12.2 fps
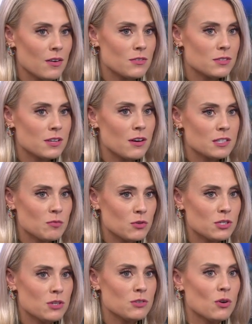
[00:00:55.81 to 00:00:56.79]
on Sky
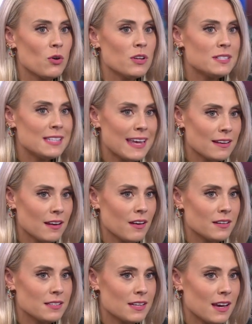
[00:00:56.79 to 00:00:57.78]
Sports News on a
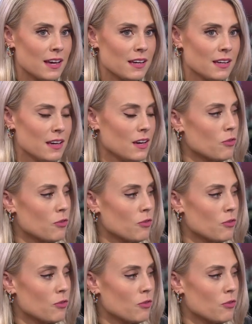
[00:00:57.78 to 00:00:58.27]
deadline day.